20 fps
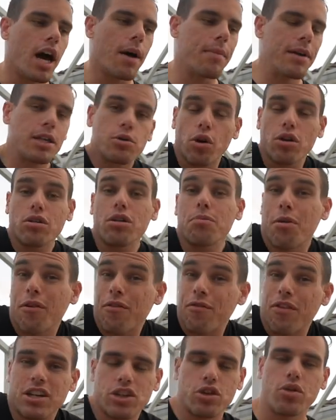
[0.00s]
Um, he's worked with
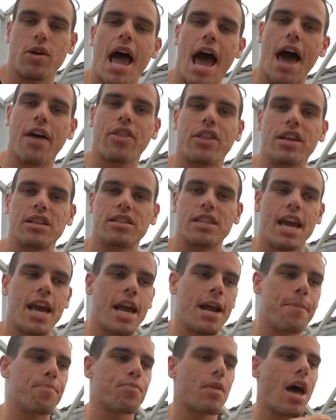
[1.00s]
professional athletes,
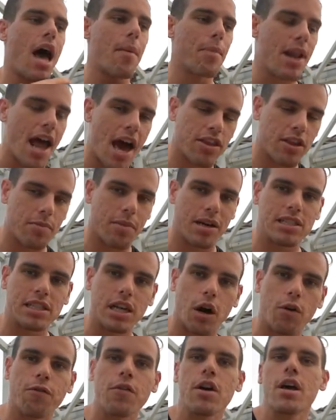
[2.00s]
and I'm an athlete
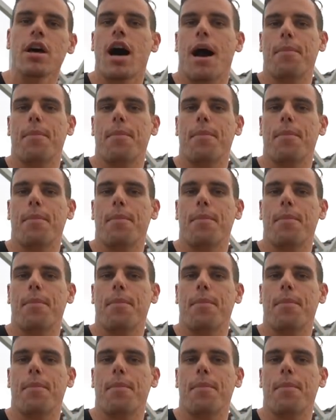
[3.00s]
myself.